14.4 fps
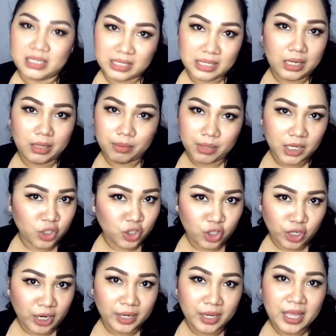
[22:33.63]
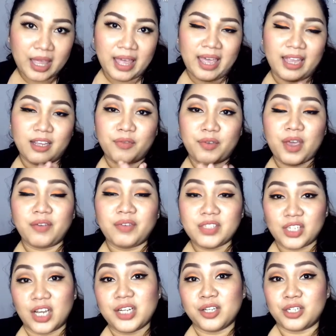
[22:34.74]
Kasi libre lang siya. And if you have a
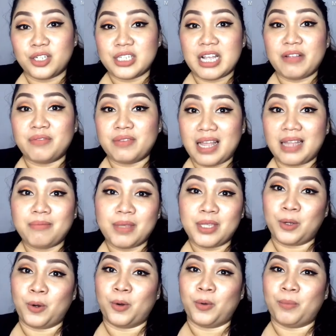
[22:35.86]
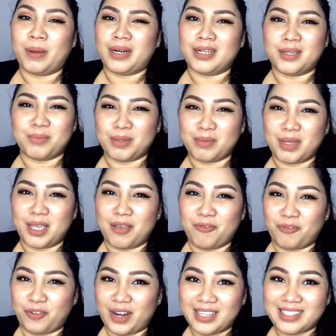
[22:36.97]
channel yourself, let me know para naman maging
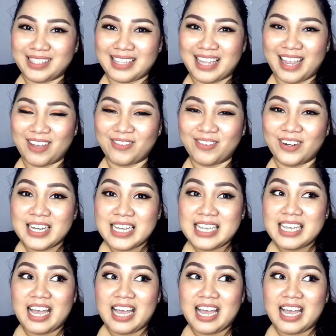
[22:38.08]
friends tayo.